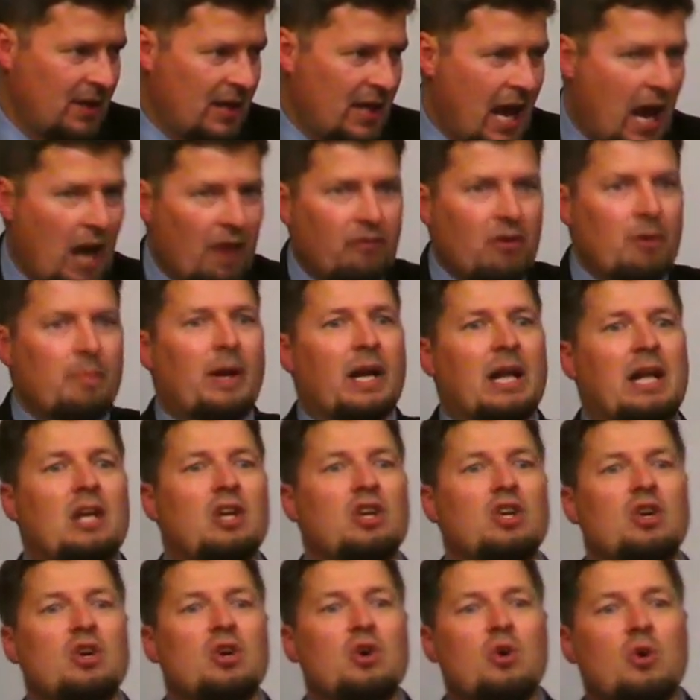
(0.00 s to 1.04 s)
Everybody
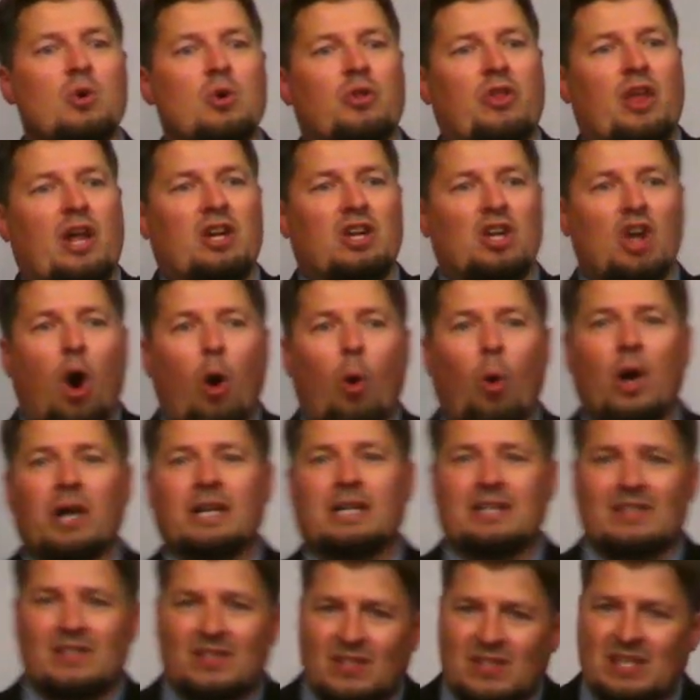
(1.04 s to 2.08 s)
knew that no one
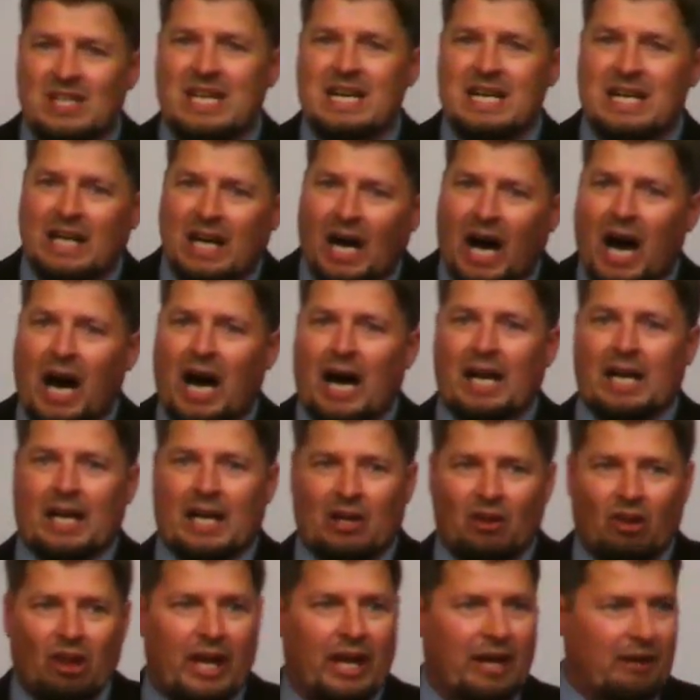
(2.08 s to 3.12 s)
could see God
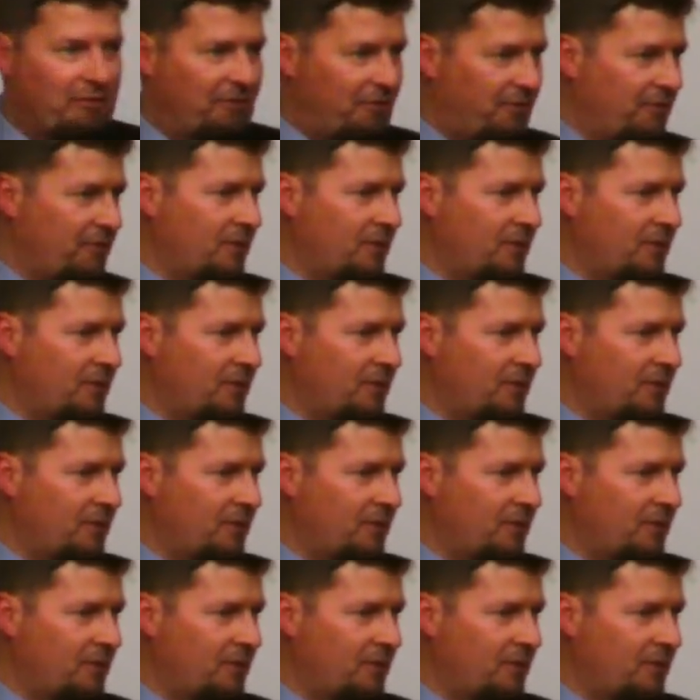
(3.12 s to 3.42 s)
and live.